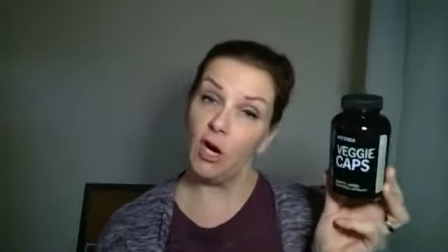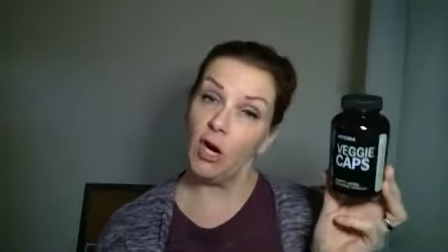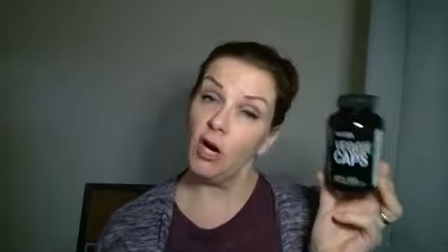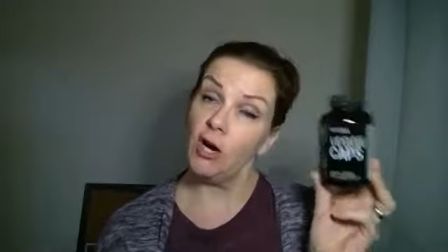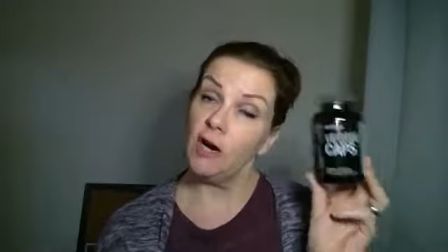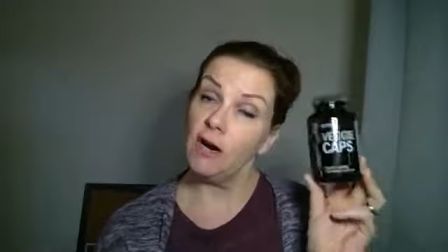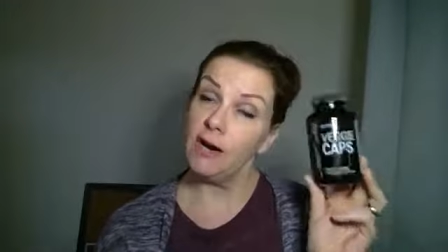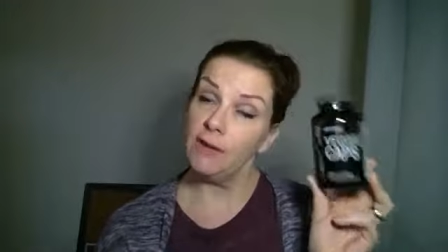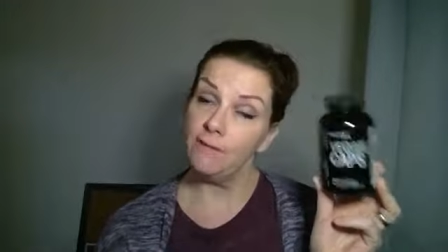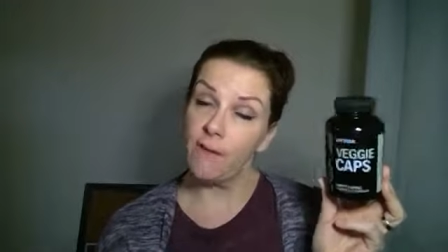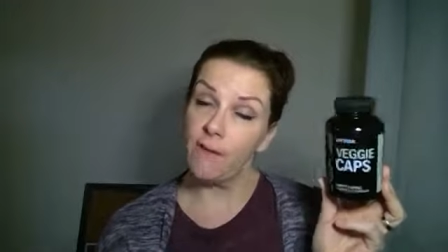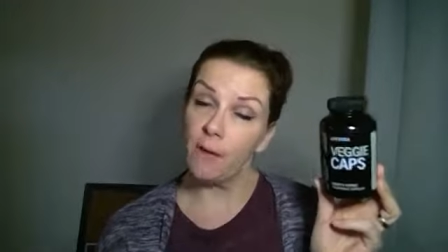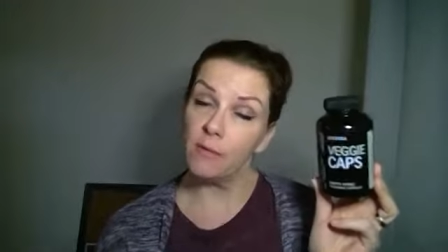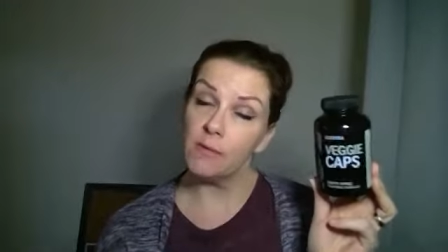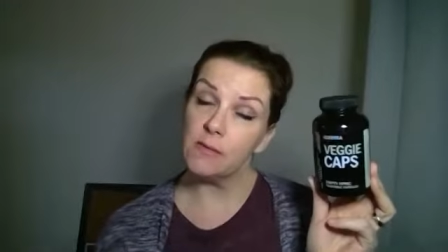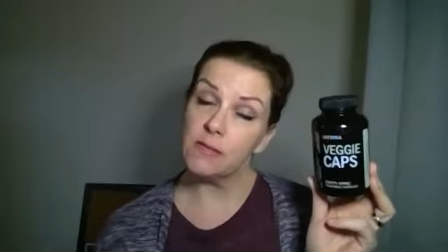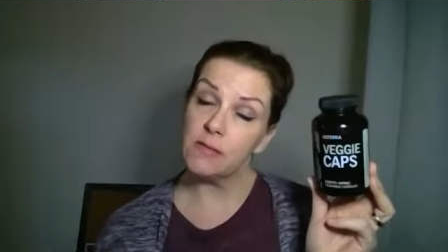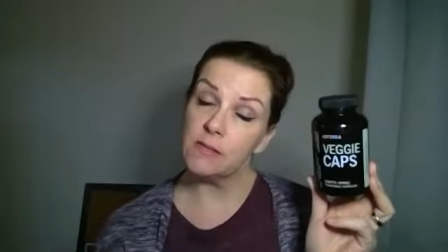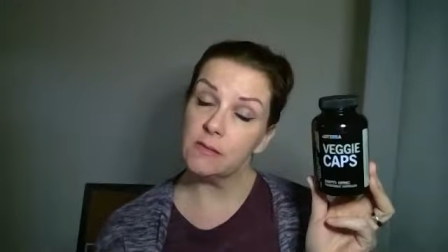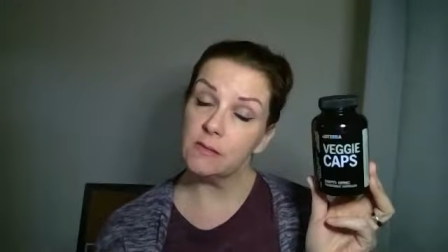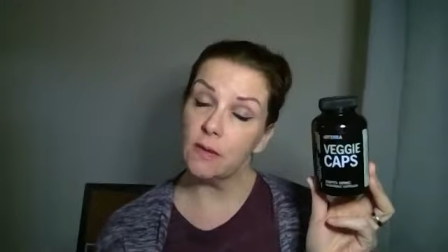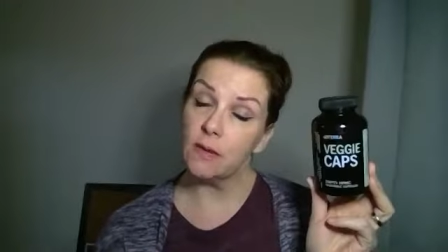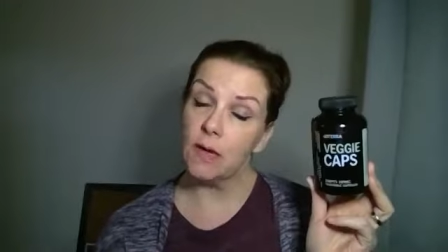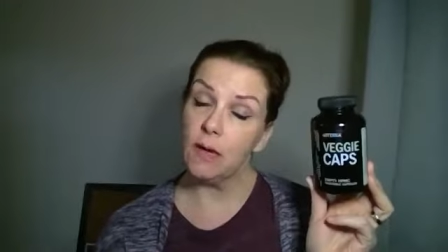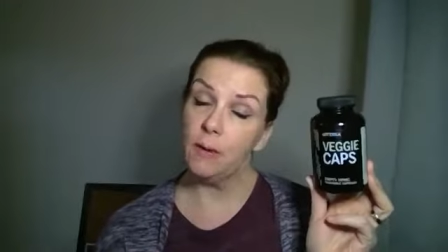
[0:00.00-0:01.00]
or if I was
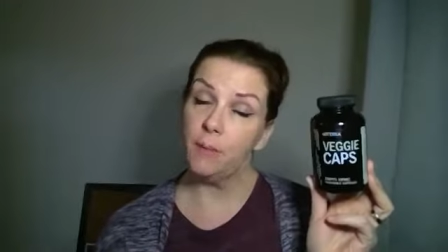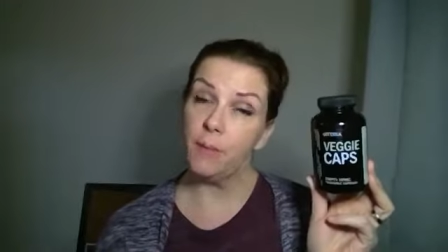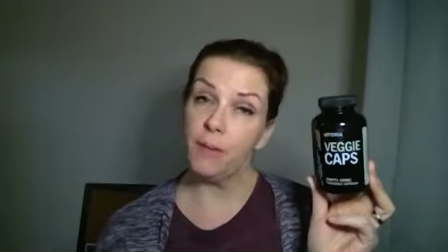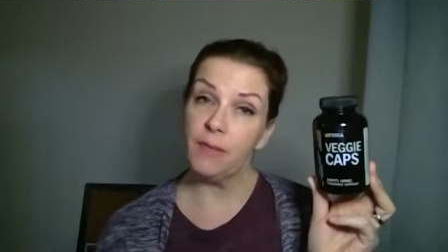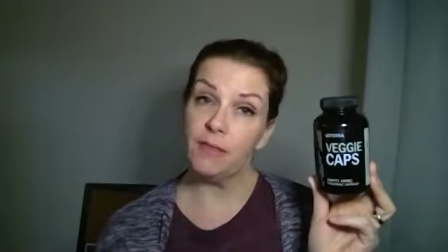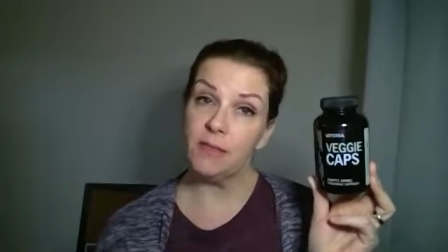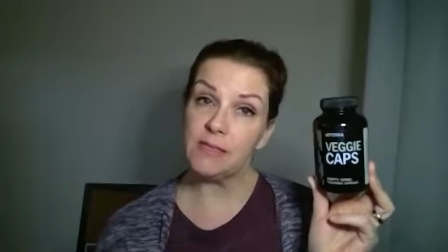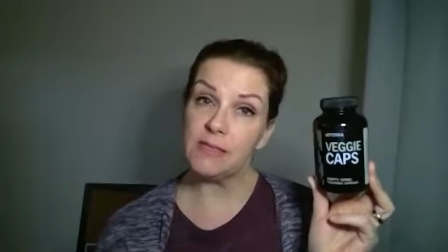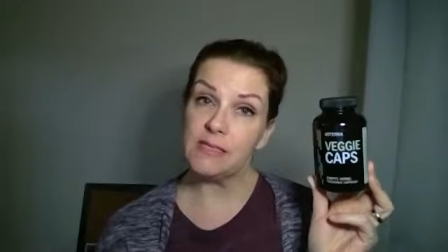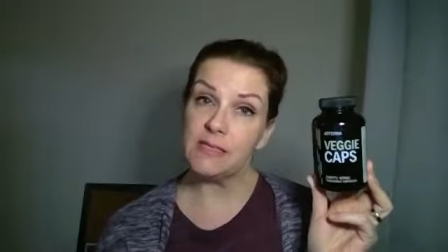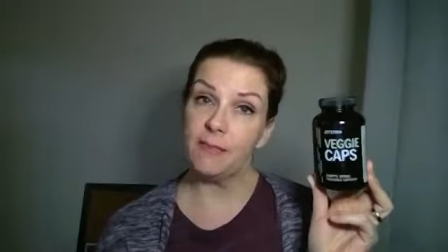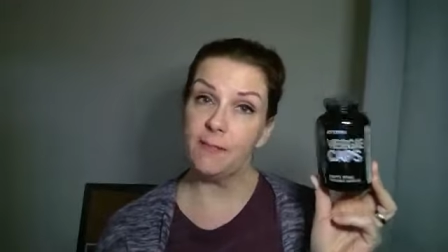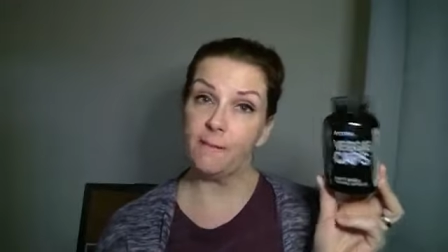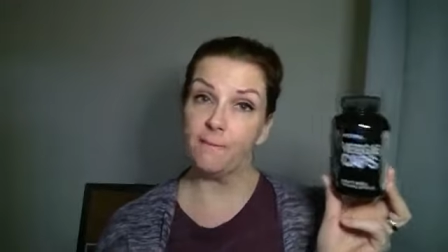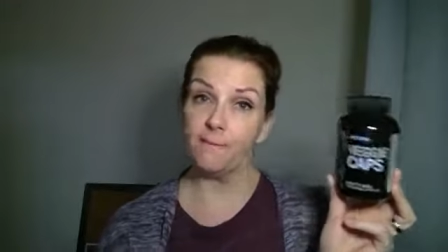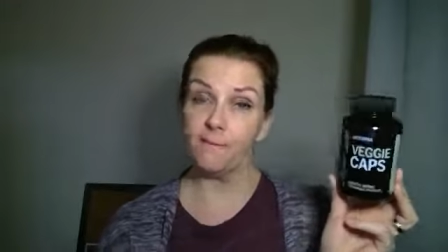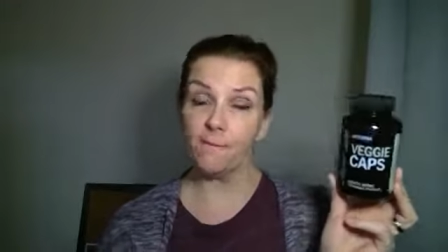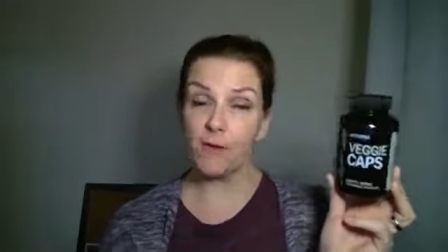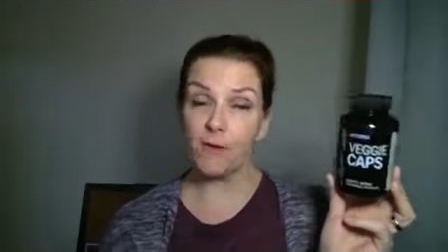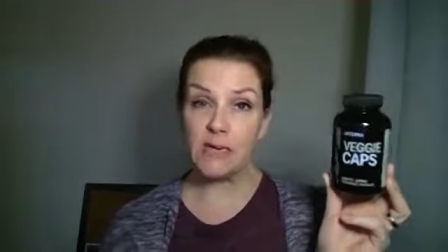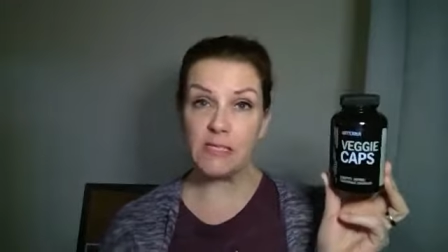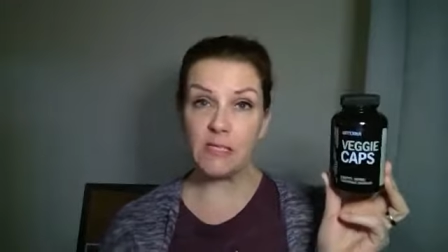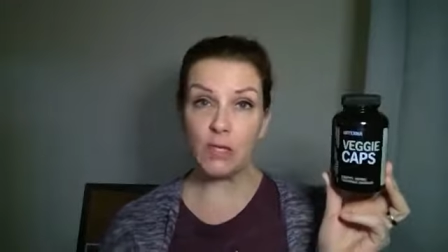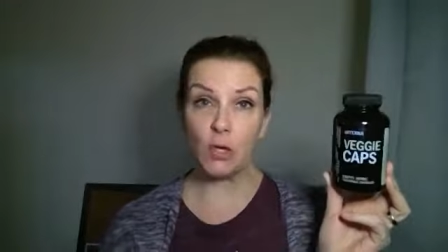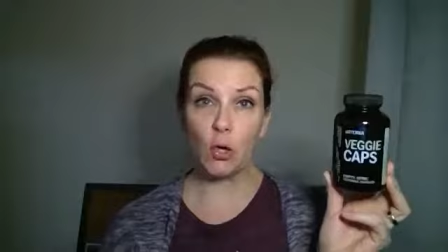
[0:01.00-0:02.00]
going to put this in the
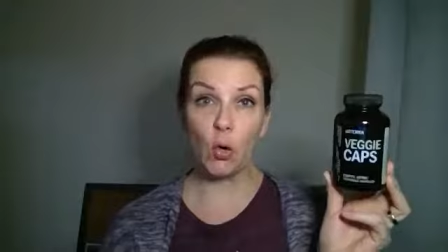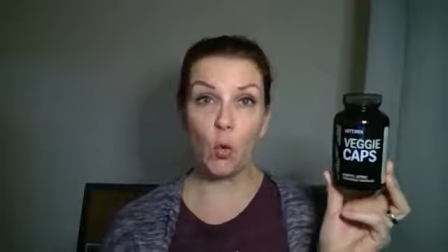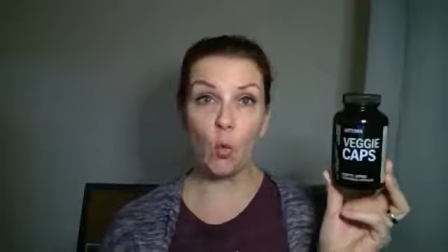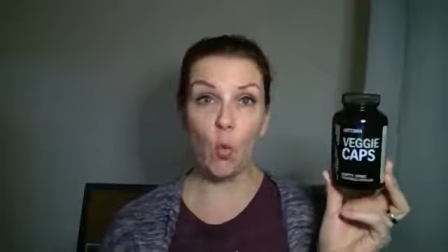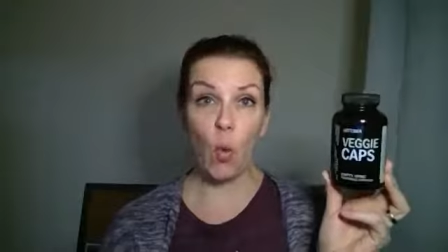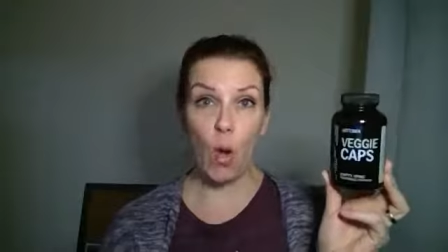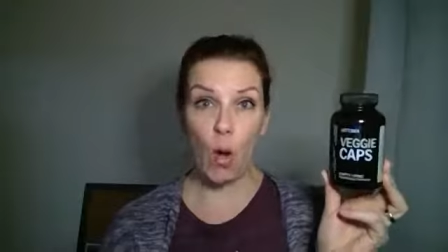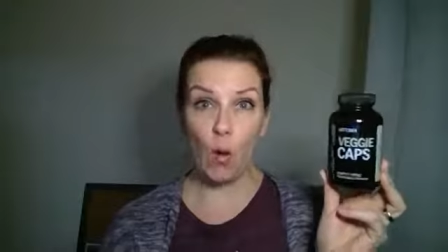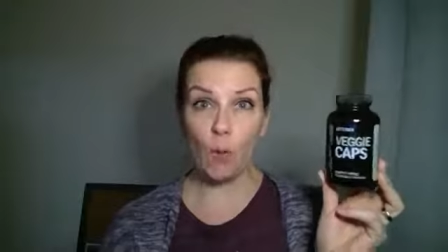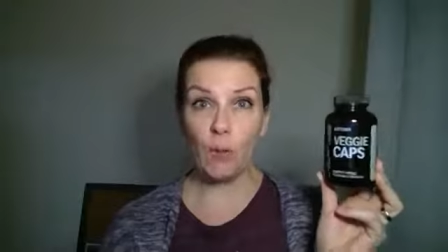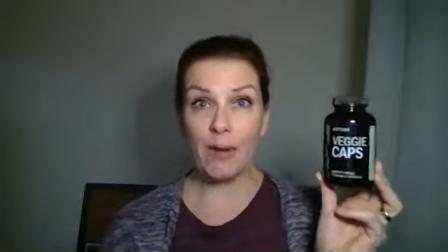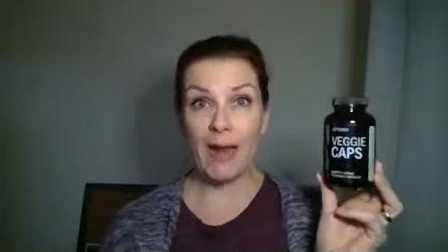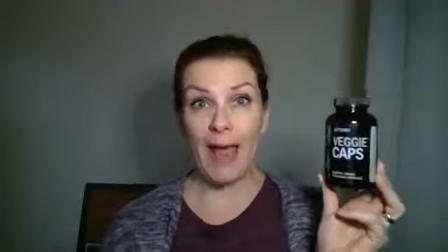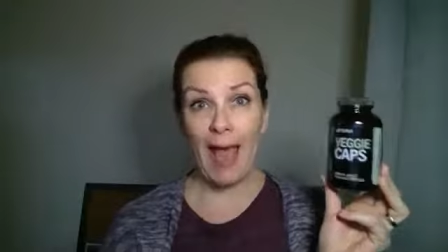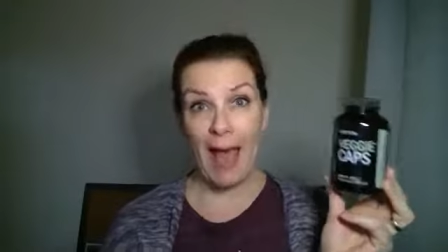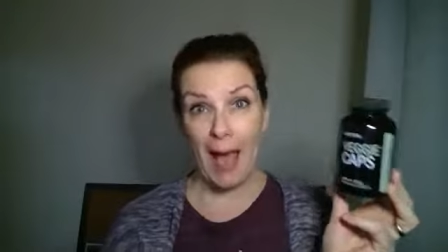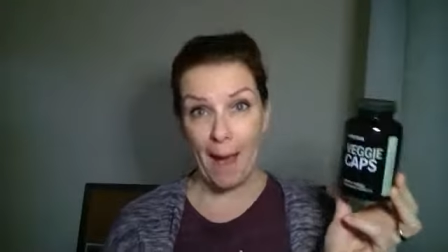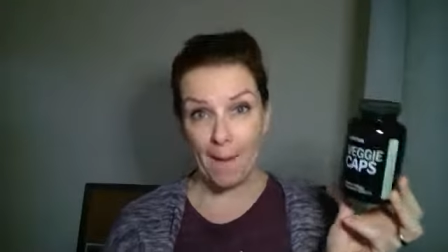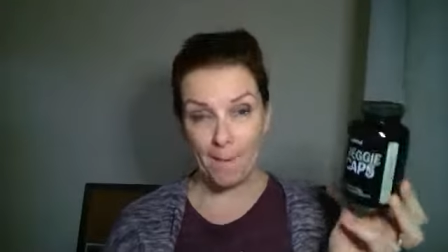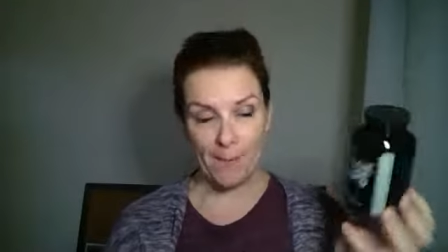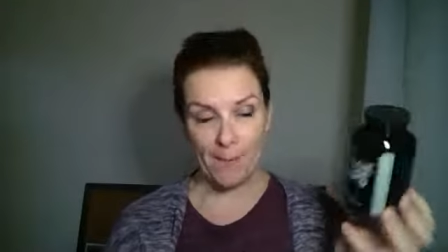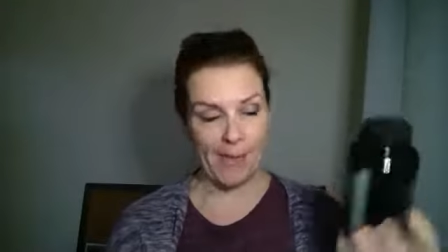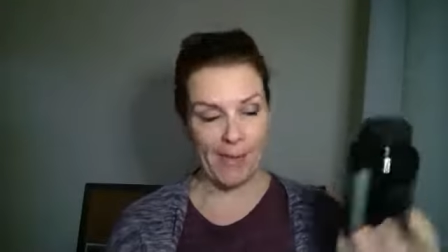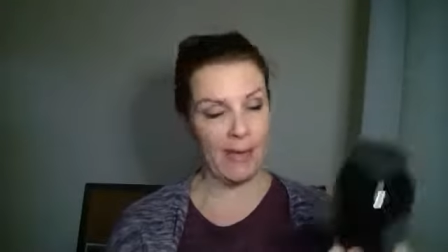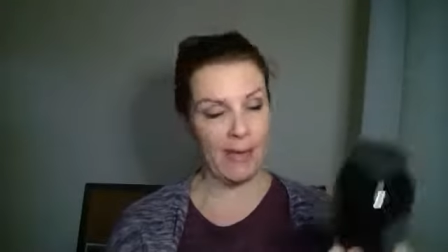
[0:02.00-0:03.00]
freezer, what would
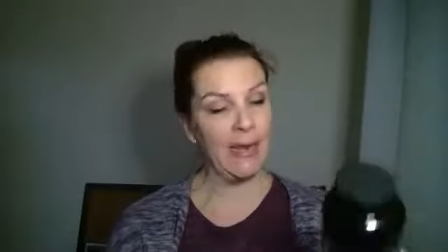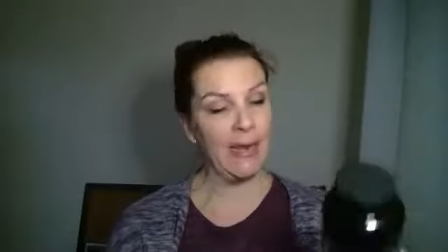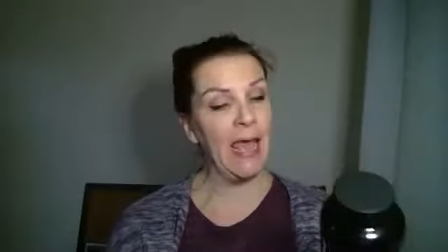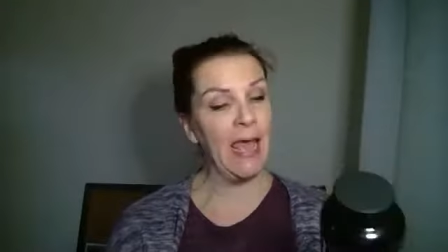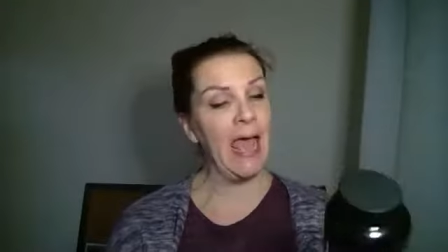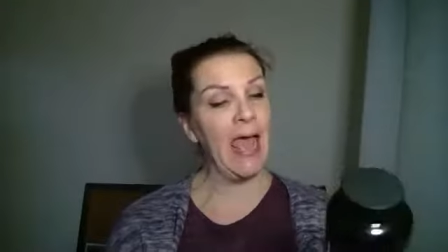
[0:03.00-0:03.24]
happen?